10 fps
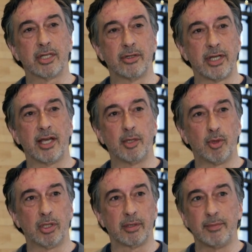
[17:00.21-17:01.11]
kill the
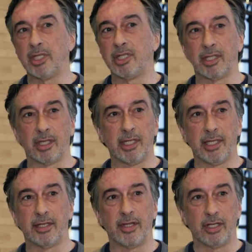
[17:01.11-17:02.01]
animal
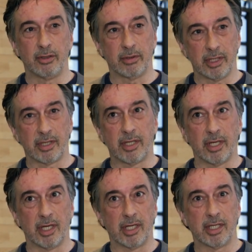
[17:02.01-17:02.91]
immediately and then you eat
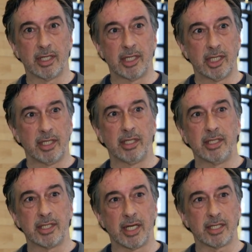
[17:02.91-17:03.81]
the
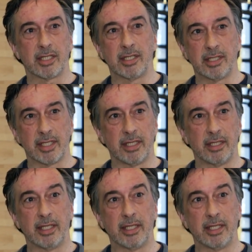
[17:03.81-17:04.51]
intestines, the